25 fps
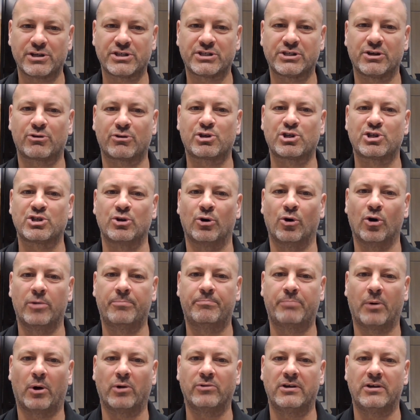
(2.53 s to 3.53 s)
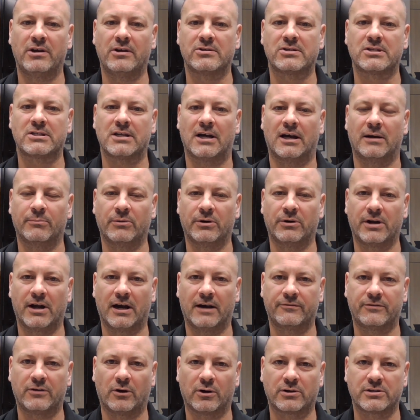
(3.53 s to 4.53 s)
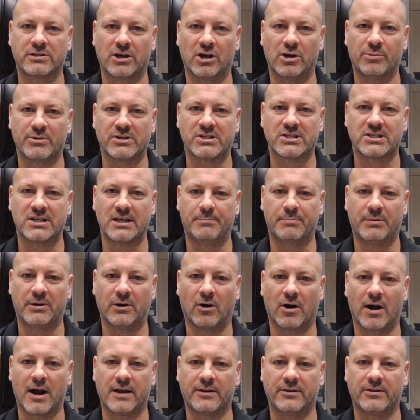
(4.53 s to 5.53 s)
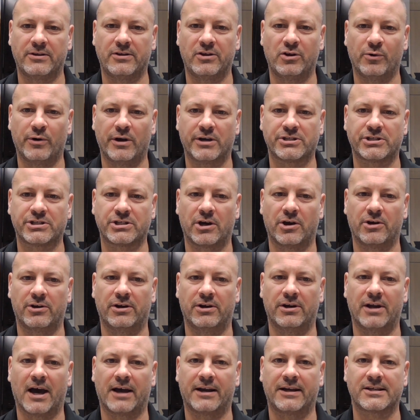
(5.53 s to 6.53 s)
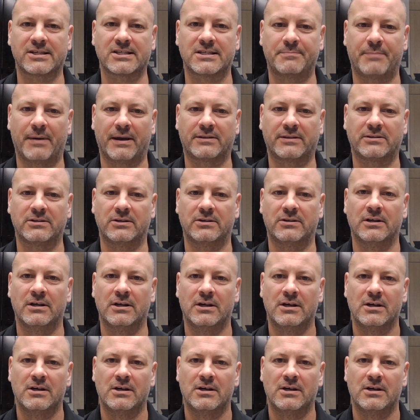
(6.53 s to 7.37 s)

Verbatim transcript: Stocks soared, bond yields tumbled after October CPI out of the US showed an unexpected